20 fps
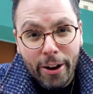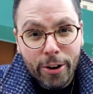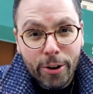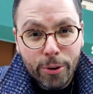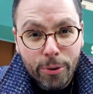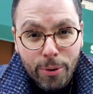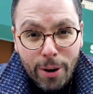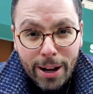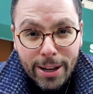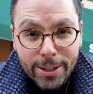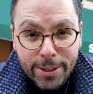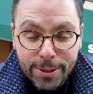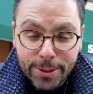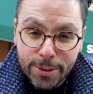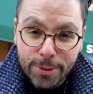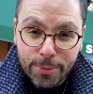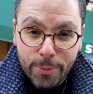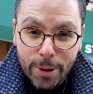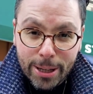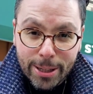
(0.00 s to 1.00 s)

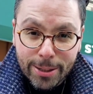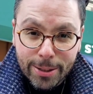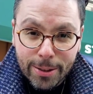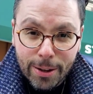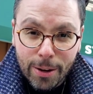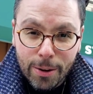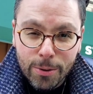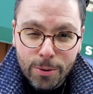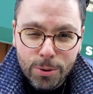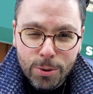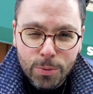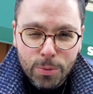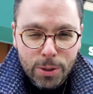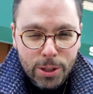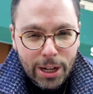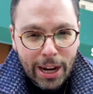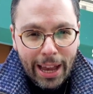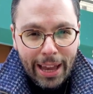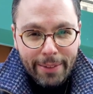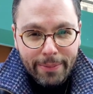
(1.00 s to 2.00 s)
across to the West Coast,
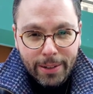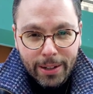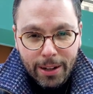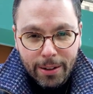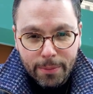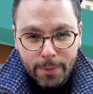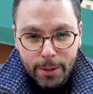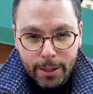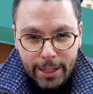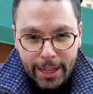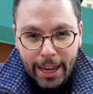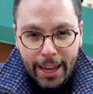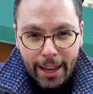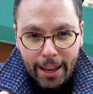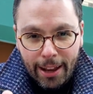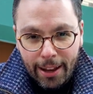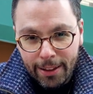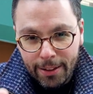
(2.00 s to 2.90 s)
which I haven't covered yet